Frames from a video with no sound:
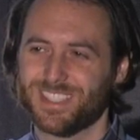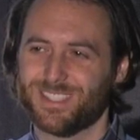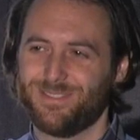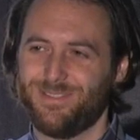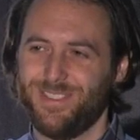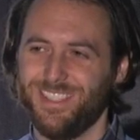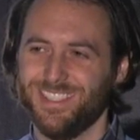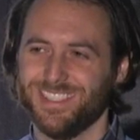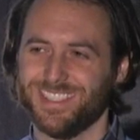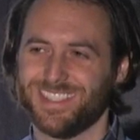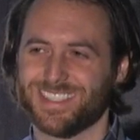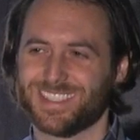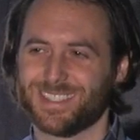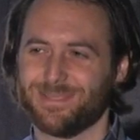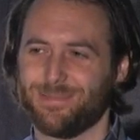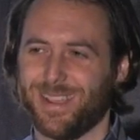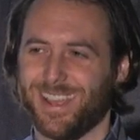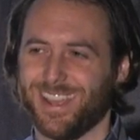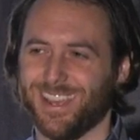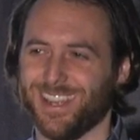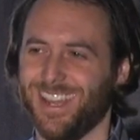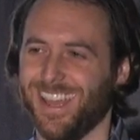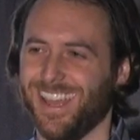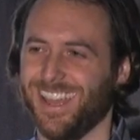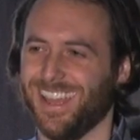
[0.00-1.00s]
mixed feelings
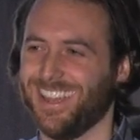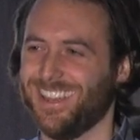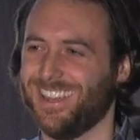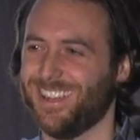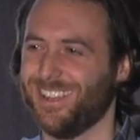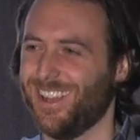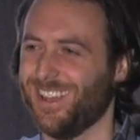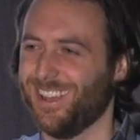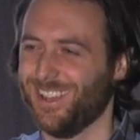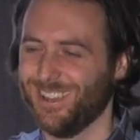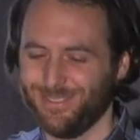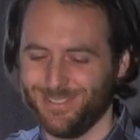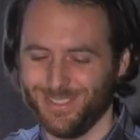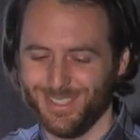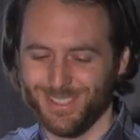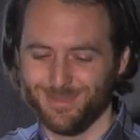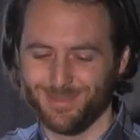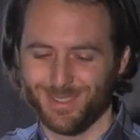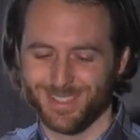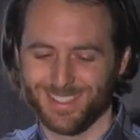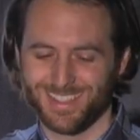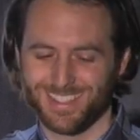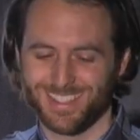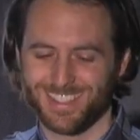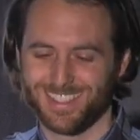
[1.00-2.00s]
about. I don't know how I feel
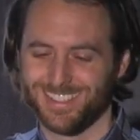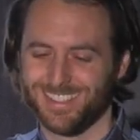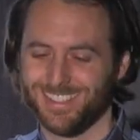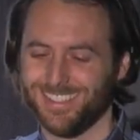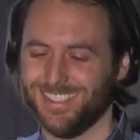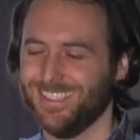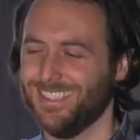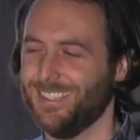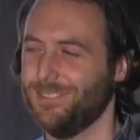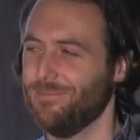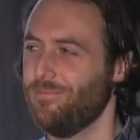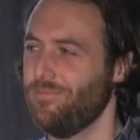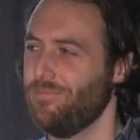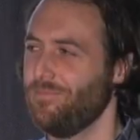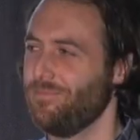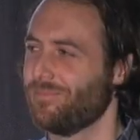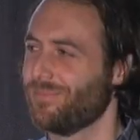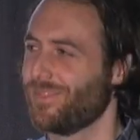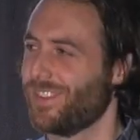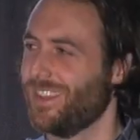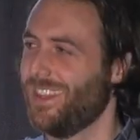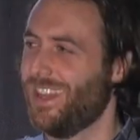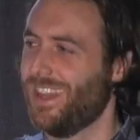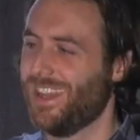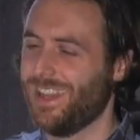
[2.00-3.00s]
about that.
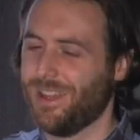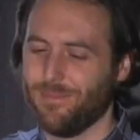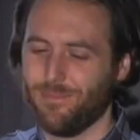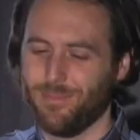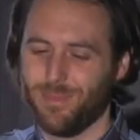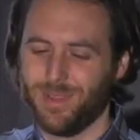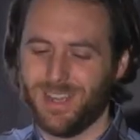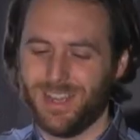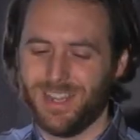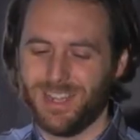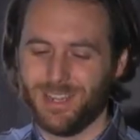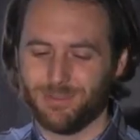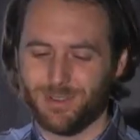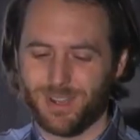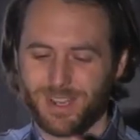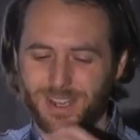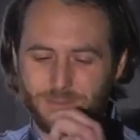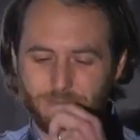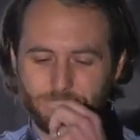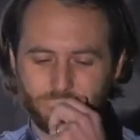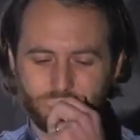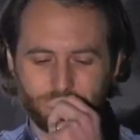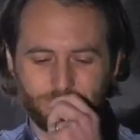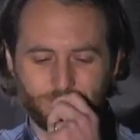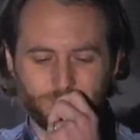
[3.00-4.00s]
But
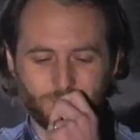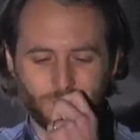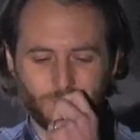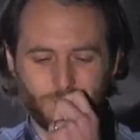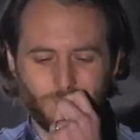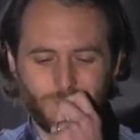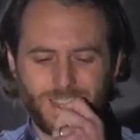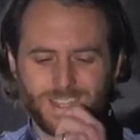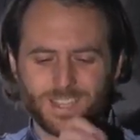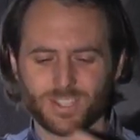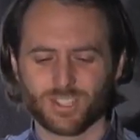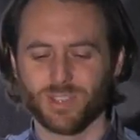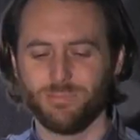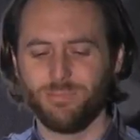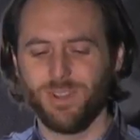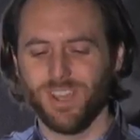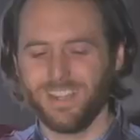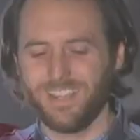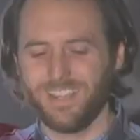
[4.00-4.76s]
anyway, so I'm